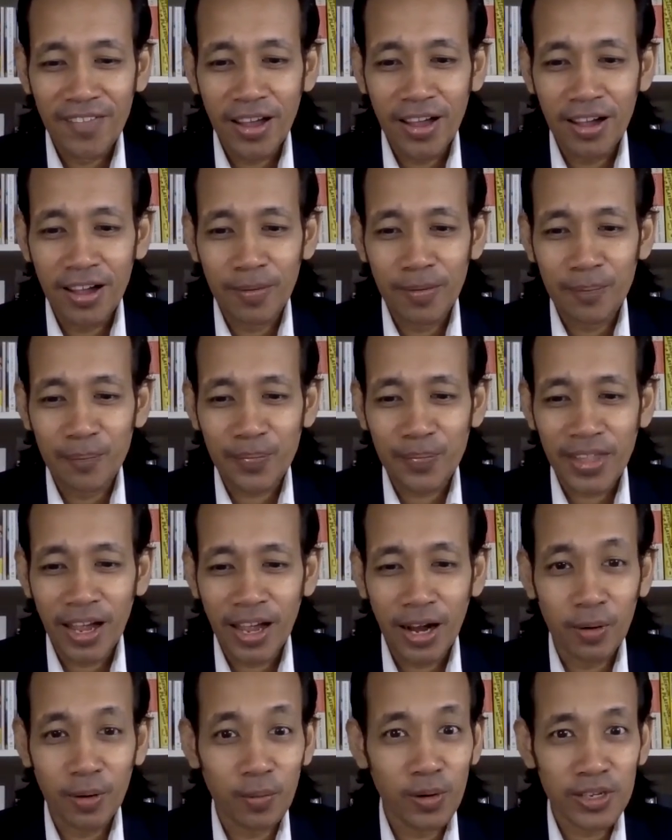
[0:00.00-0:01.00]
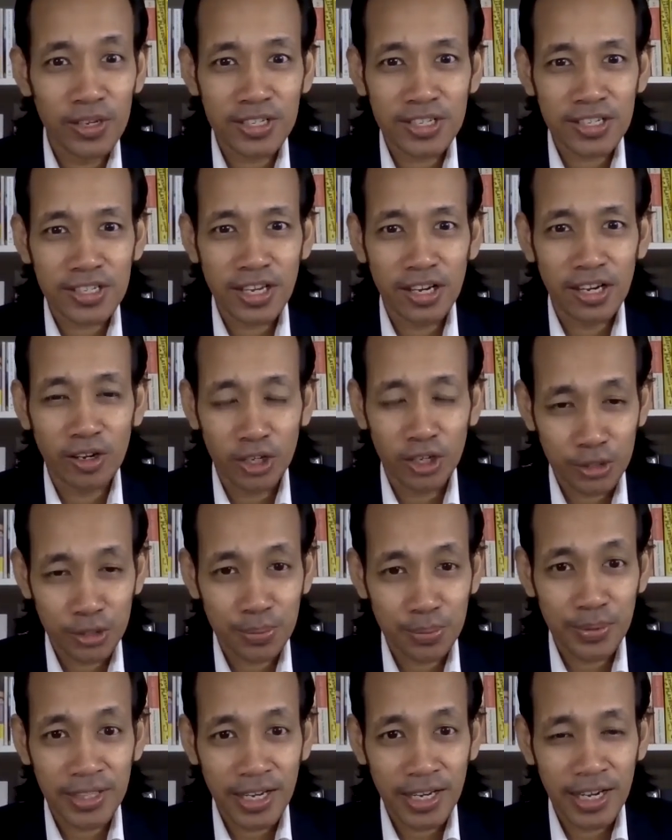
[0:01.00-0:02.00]
Um, I was
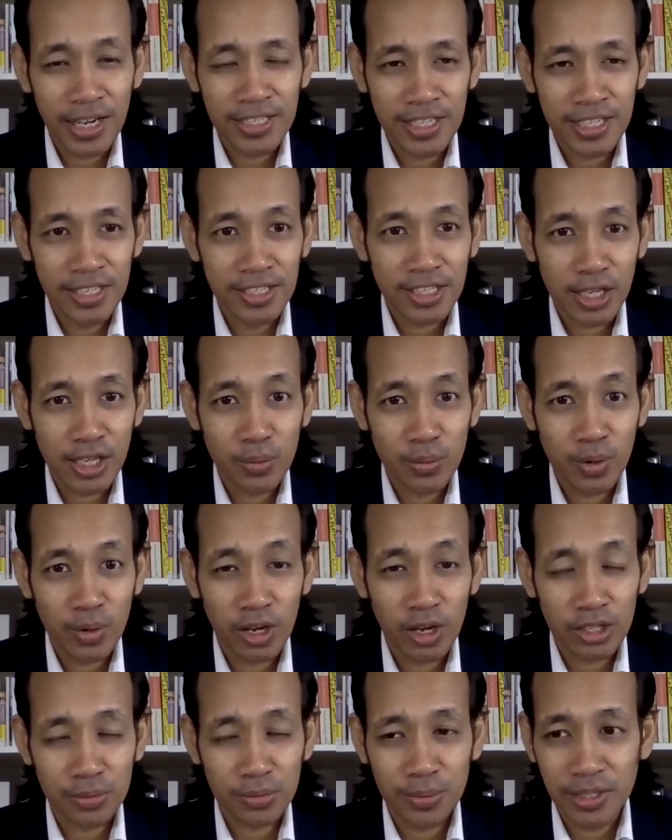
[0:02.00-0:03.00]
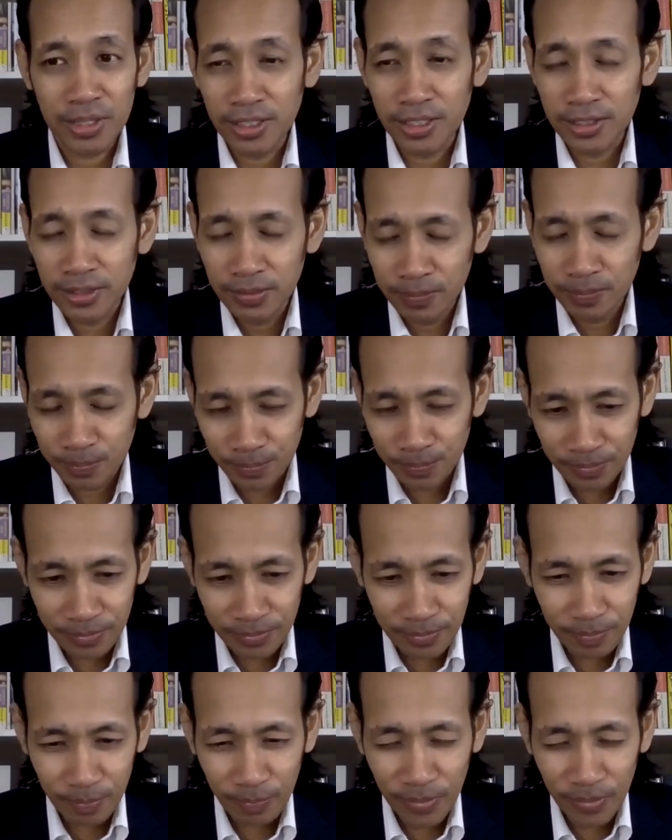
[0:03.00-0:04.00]
hospitalized in Sunway Hospital.
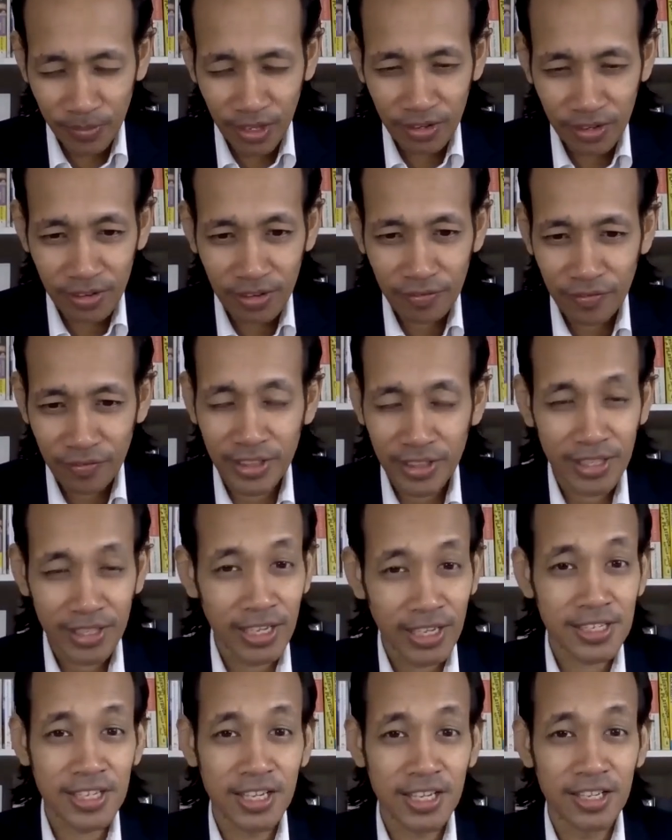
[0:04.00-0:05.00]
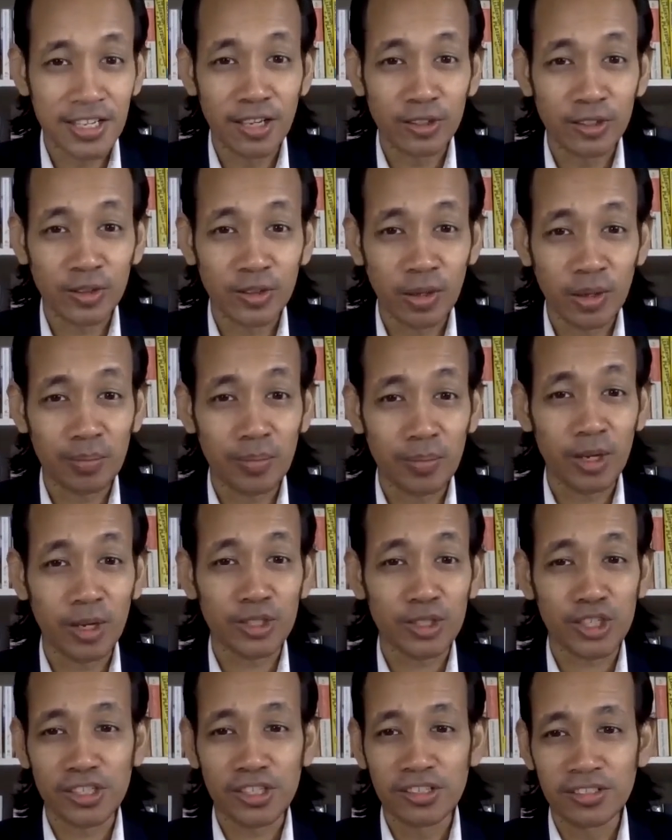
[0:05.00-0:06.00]
Fantastic, yeah, top
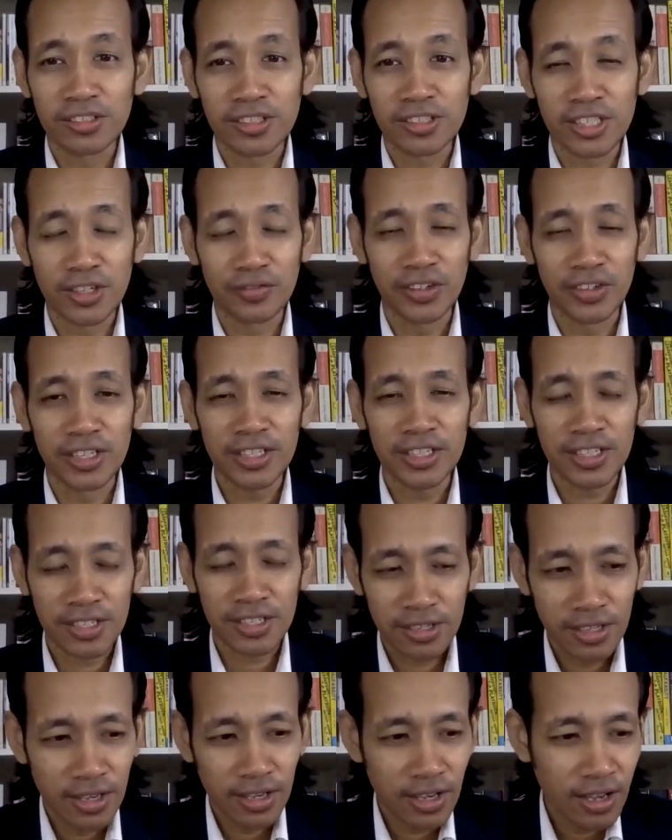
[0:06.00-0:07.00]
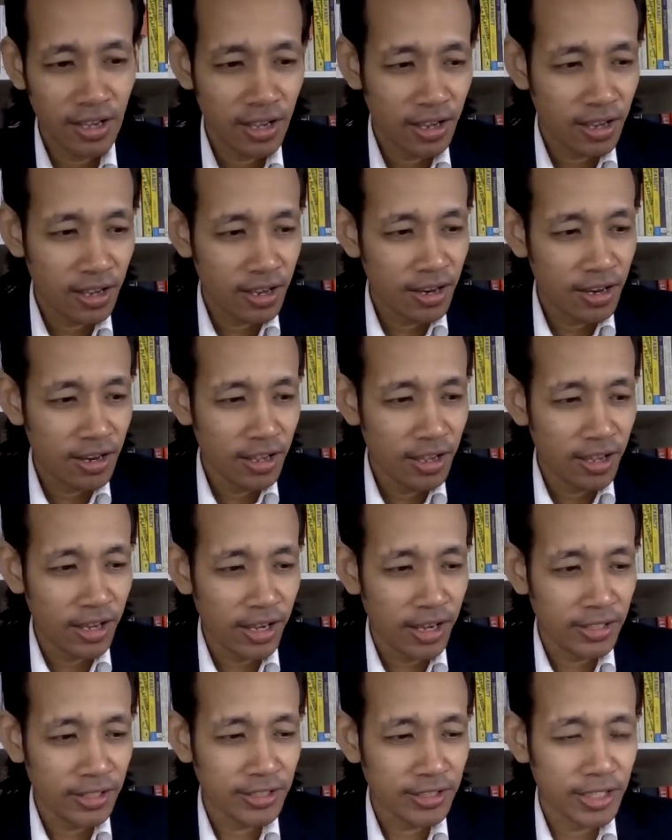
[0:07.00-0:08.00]
notch service.
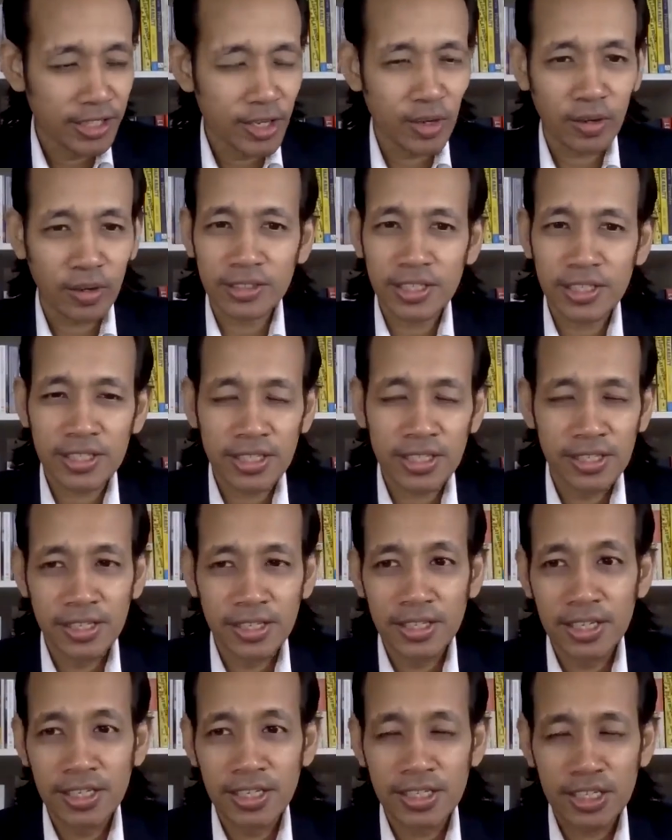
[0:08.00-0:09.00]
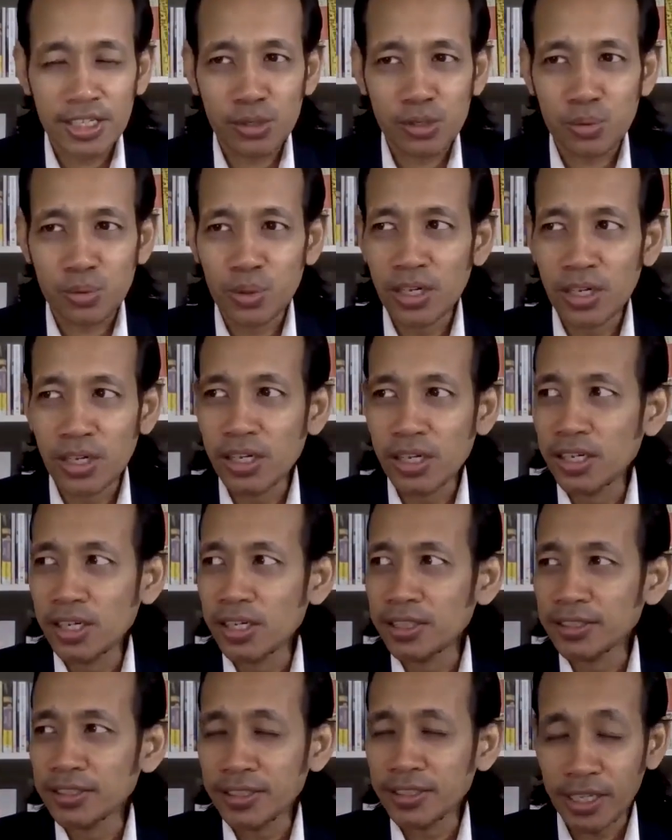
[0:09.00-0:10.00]
Uh, the doctors and the nurses
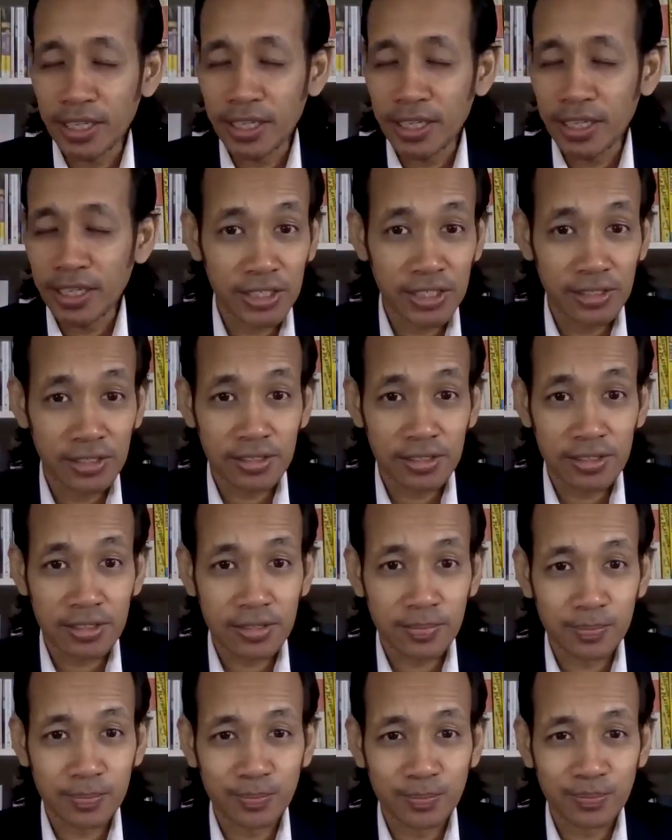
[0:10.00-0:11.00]
were technicians.